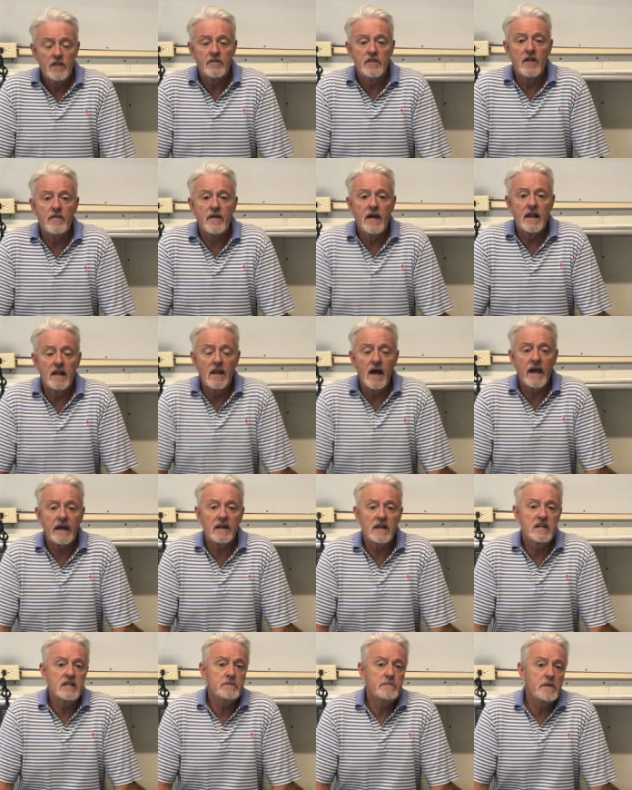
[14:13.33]
then they're
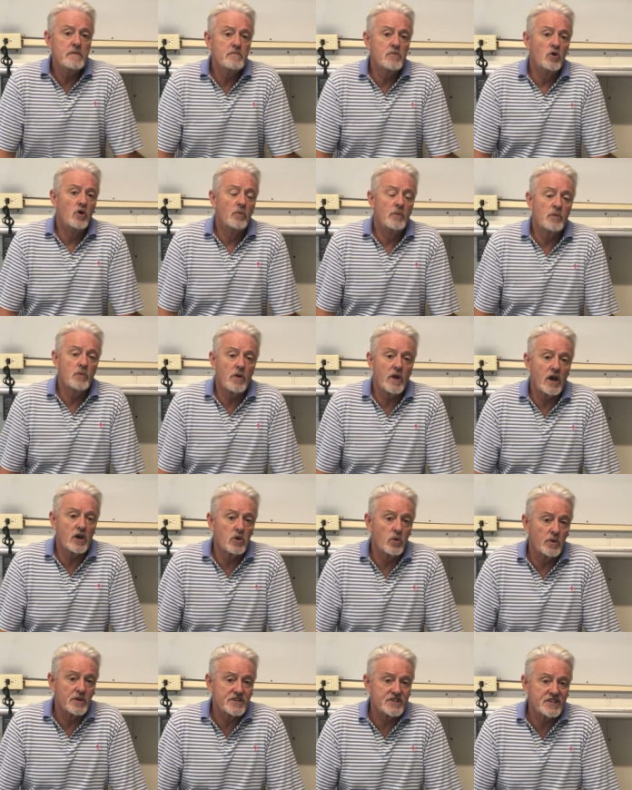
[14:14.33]
likely to be born with what I
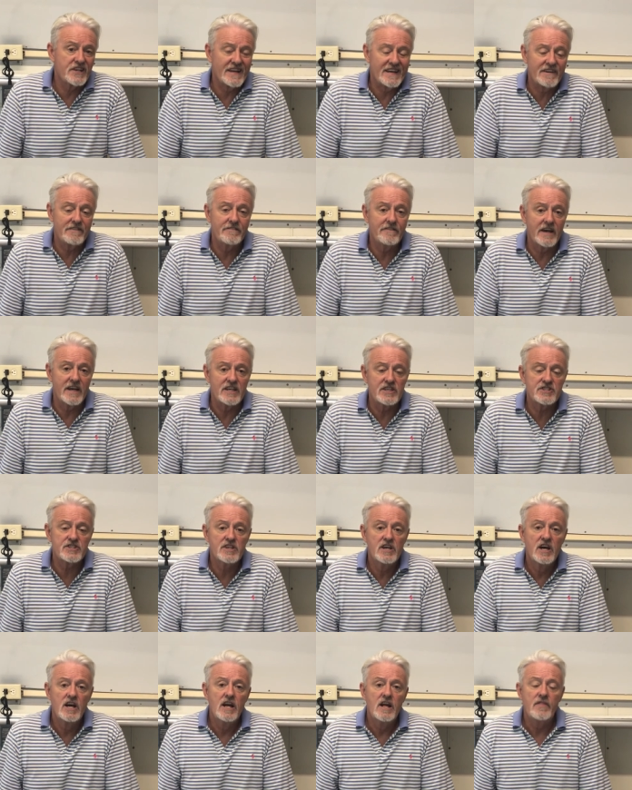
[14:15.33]
call a slick
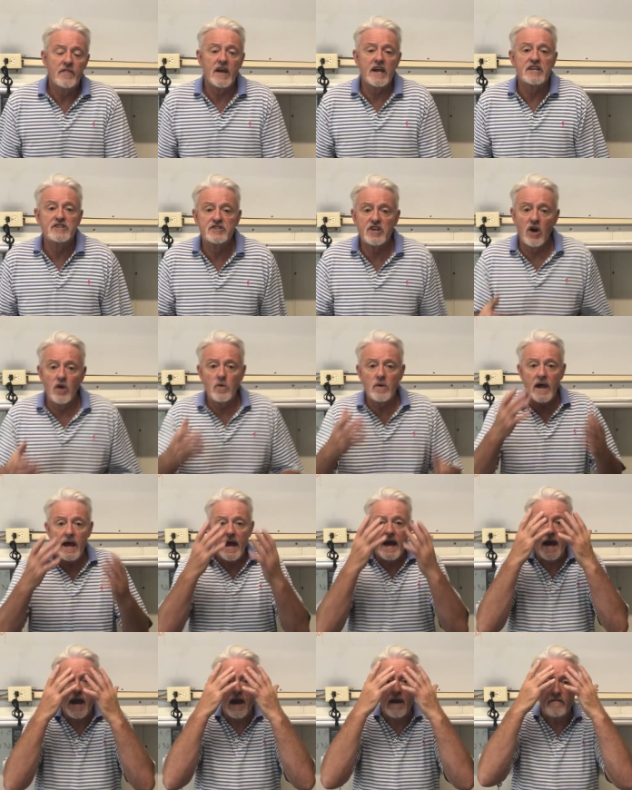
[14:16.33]
face. They don't
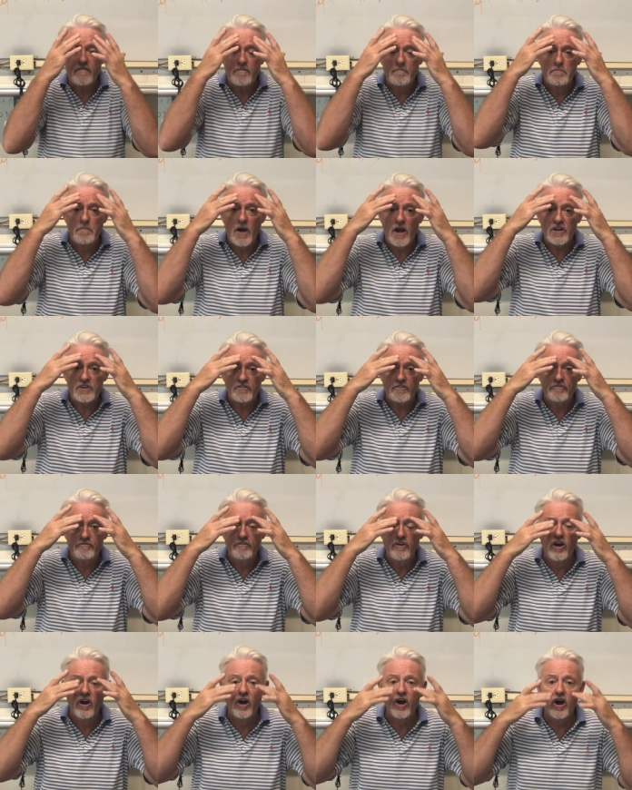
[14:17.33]
have much
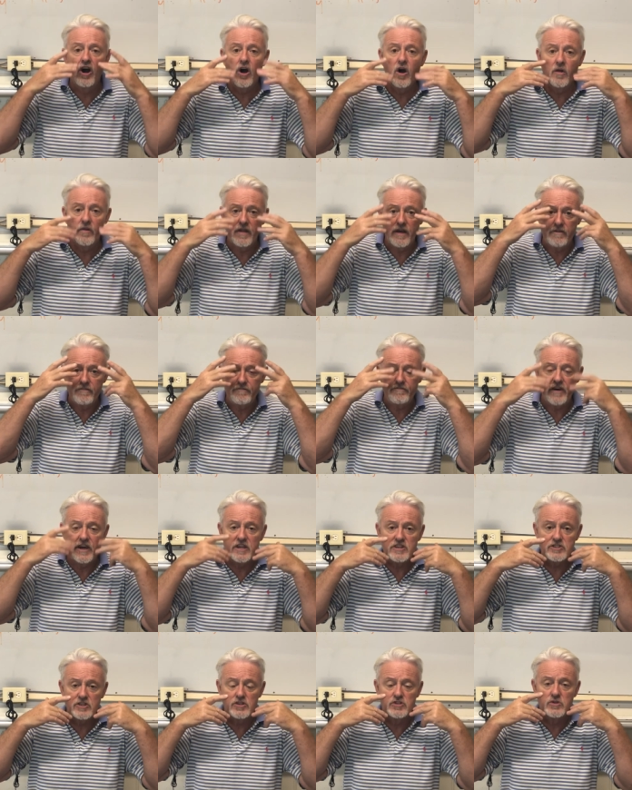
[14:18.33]
fur on their
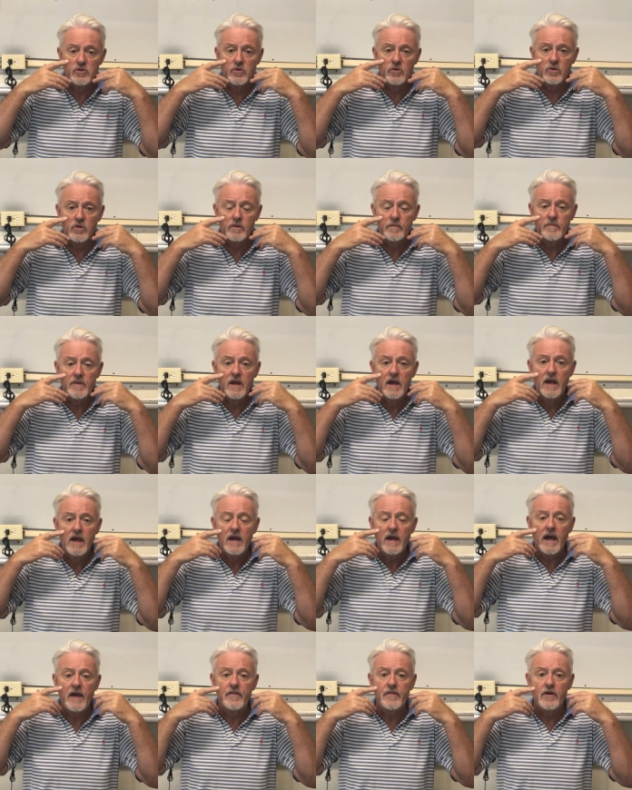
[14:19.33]
face at all.
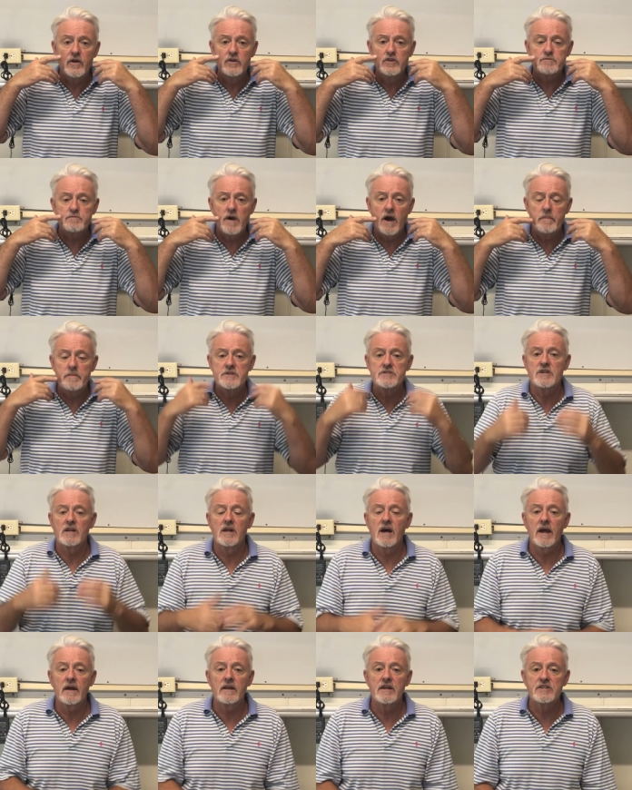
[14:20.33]
And those puppies are
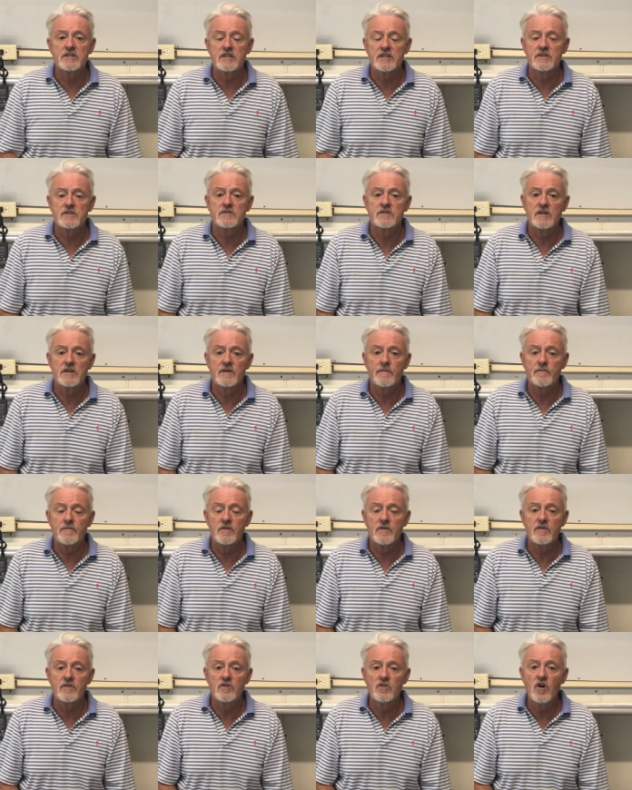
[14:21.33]
likely to, to
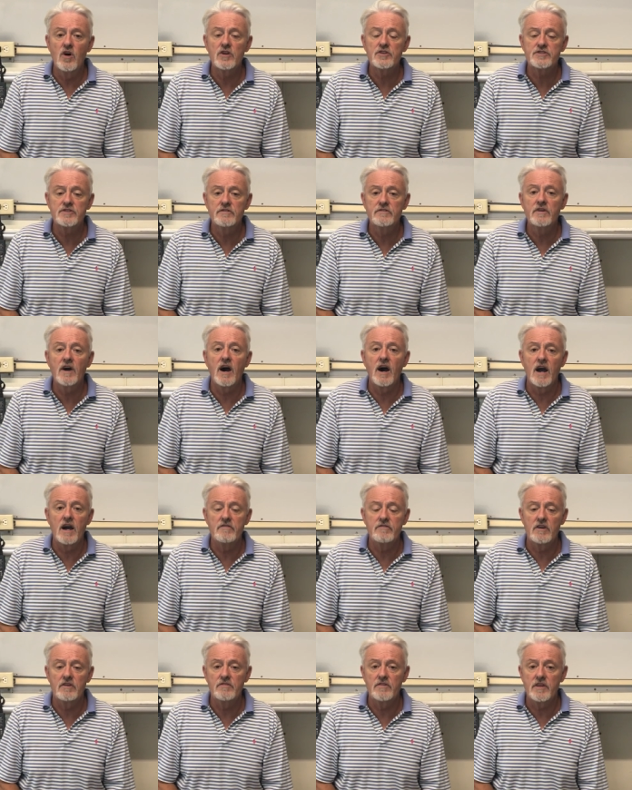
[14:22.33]
not
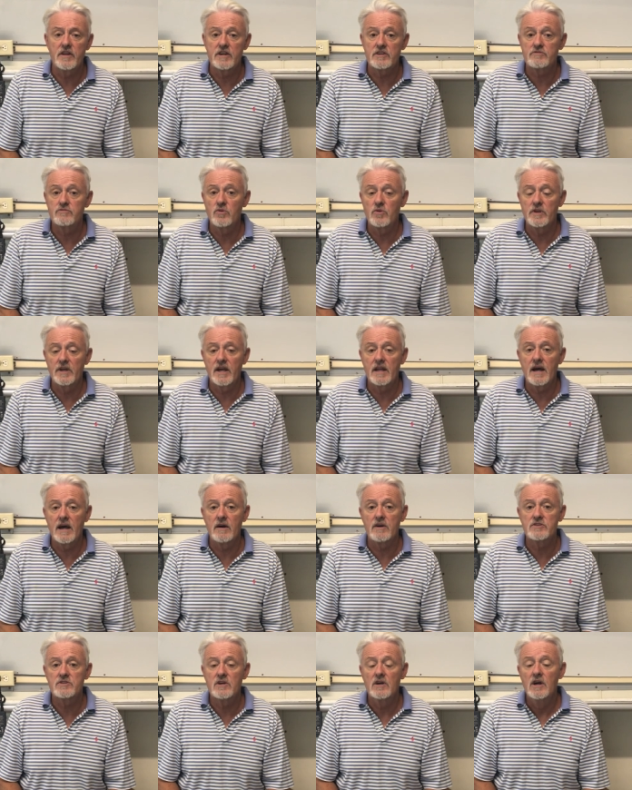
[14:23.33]
survive over the next forty-eight
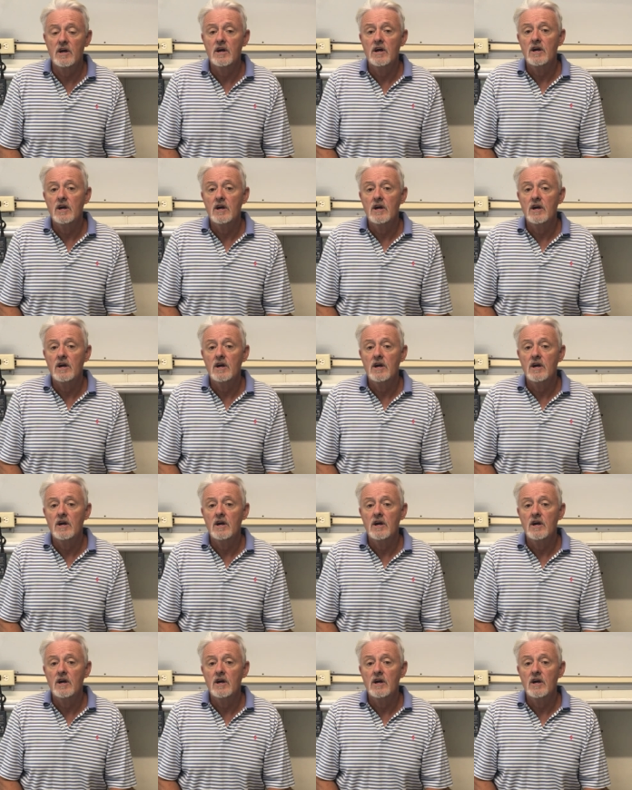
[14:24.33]
hours.